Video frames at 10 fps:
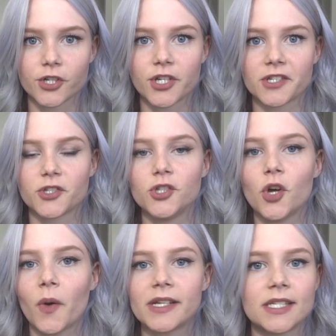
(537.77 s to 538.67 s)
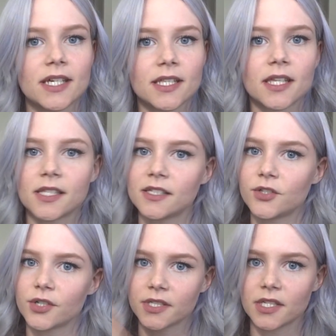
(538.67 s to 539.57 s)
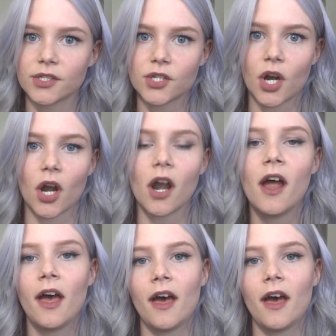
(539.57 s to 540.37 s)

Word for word: She has no idea that that's her sister.